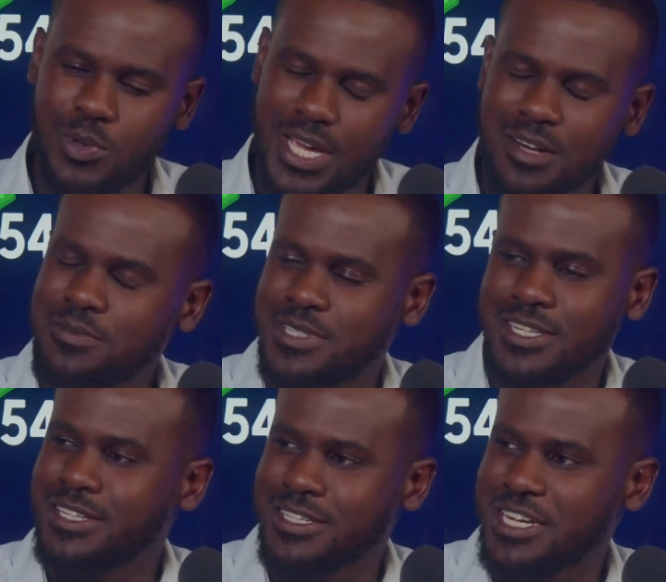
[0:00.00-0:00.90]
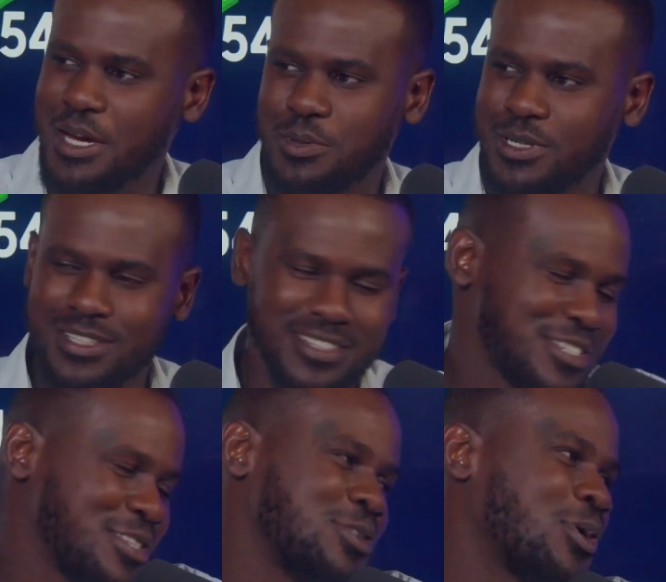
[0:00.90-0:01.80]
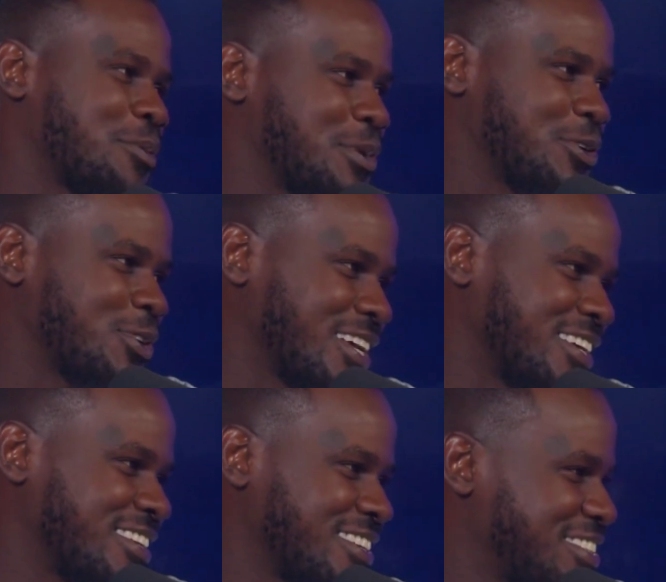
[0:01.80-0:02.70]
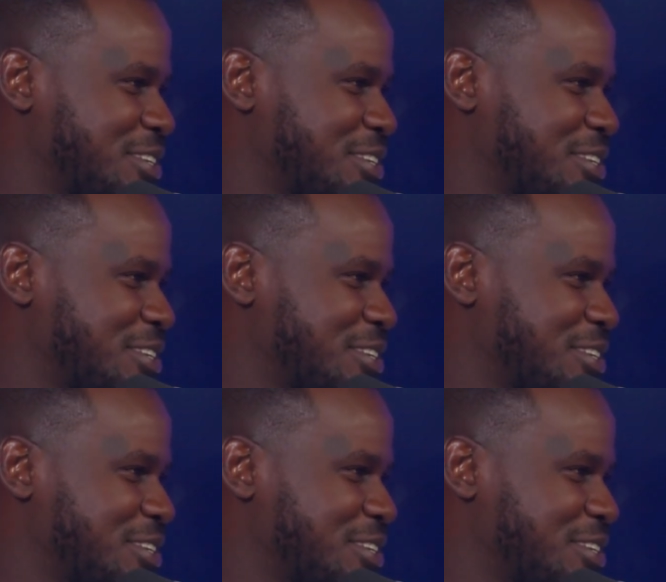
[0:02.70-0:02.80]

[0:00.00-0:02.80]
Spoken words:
We have seen it happening. It's not happening online,